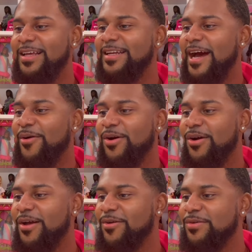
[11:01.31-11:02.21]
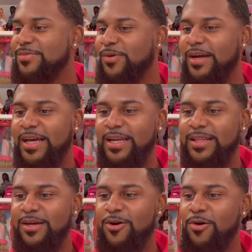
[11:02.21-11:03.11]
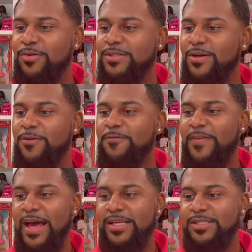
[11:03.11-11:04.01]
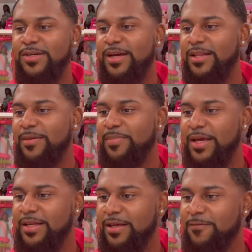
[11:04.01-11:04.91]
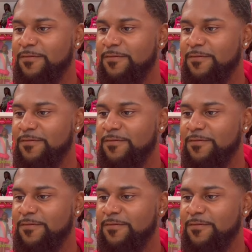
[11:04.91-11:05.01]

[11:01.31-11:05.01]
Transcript: Now her heels were hitting the cold stone faster and the pendant